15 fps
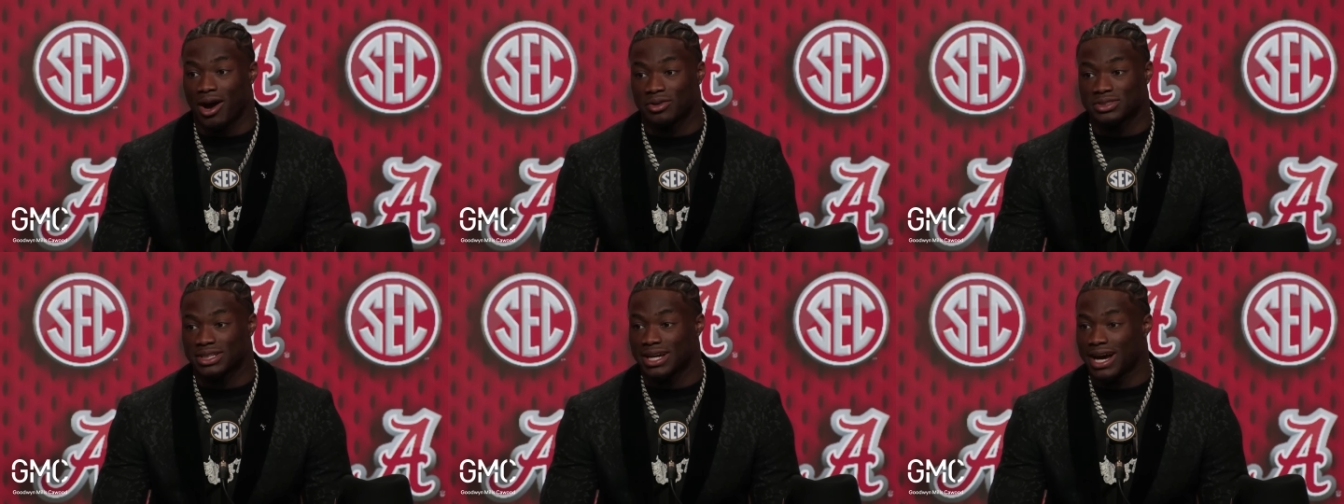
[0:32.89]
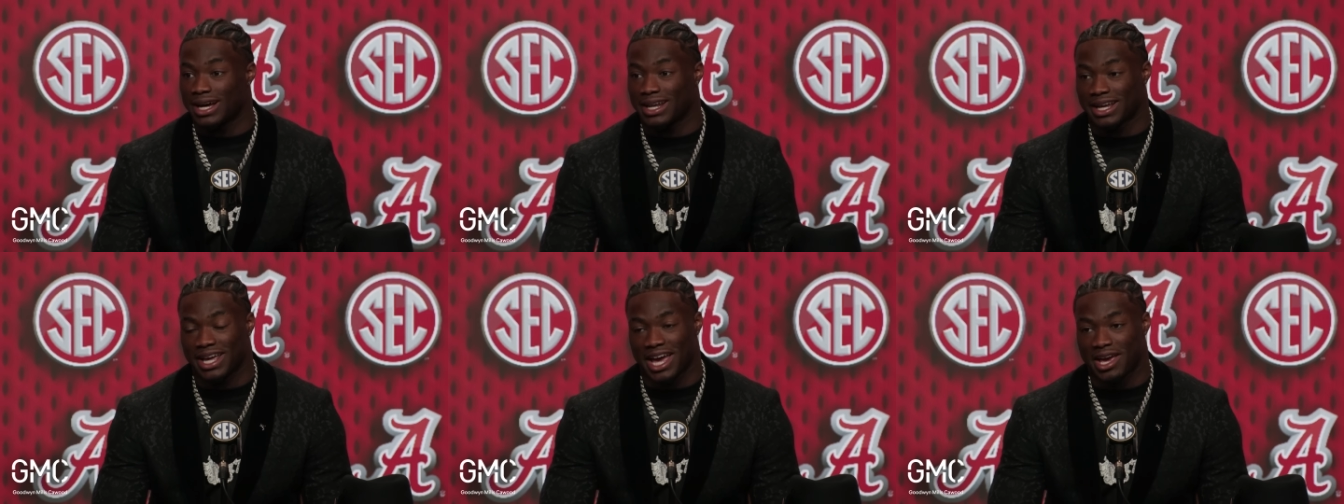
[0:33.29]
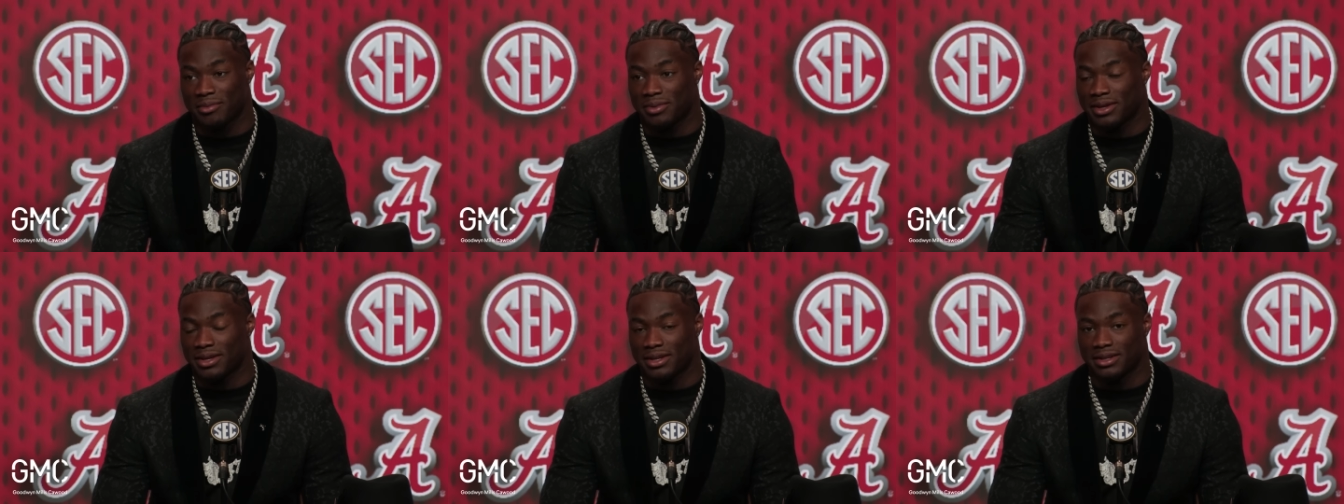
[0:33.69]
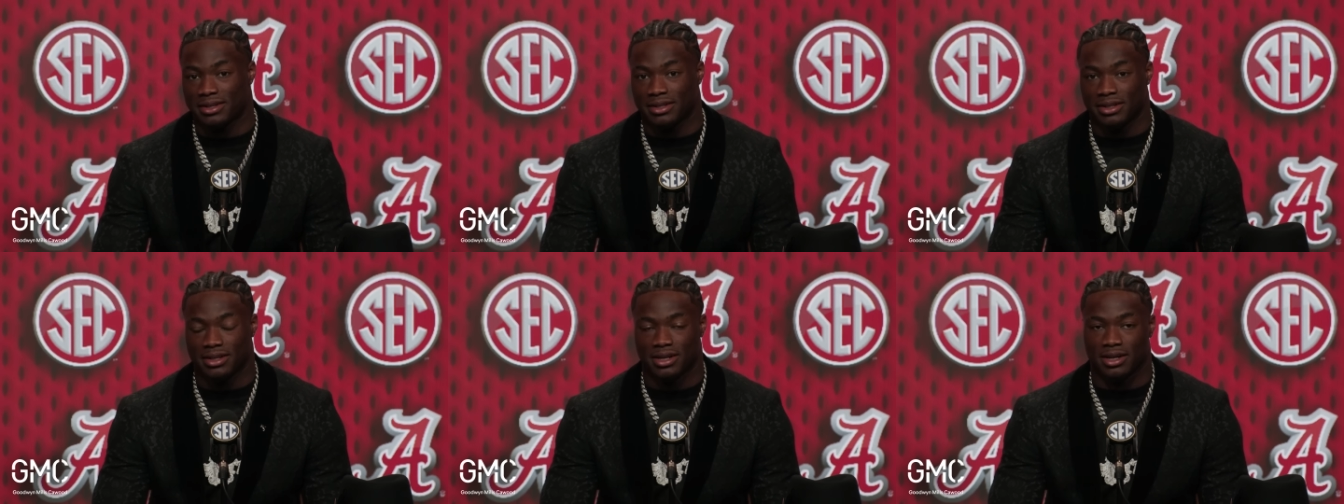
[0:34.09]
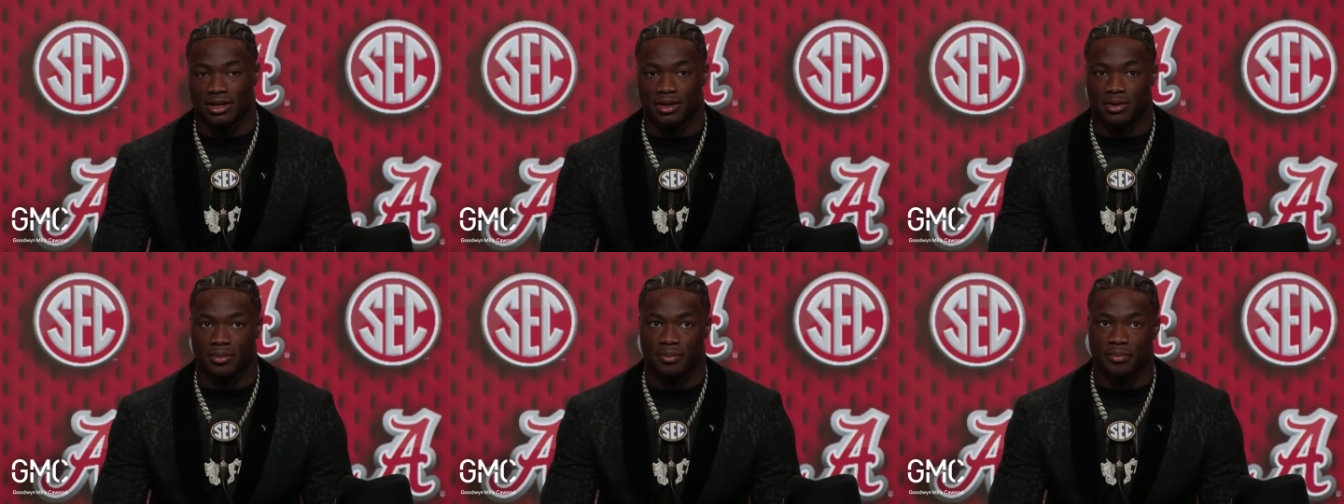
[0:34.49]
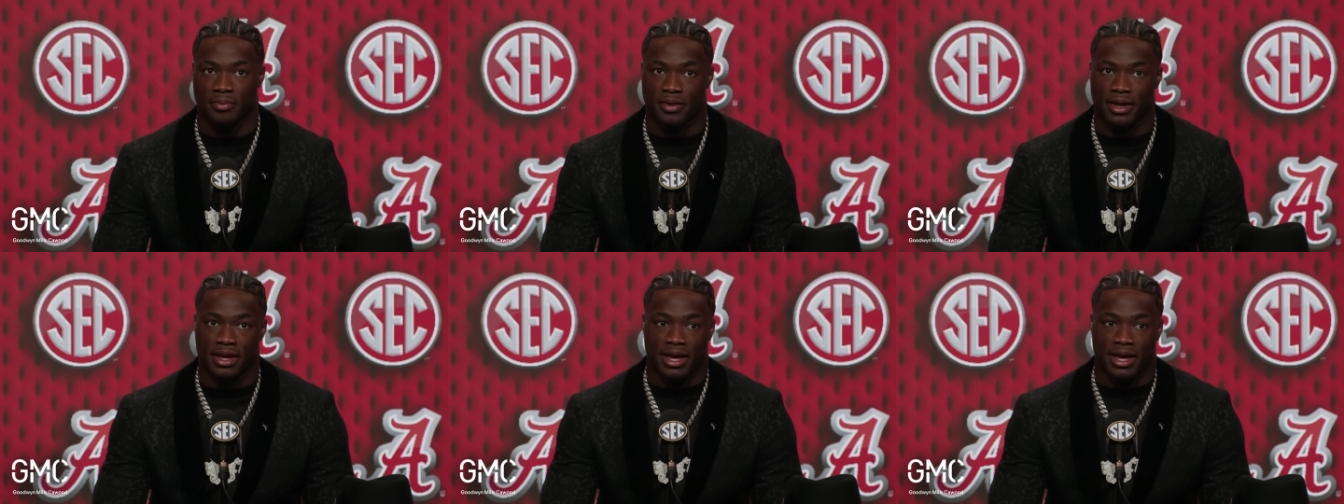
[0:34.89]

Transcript: I was a guy that came in um,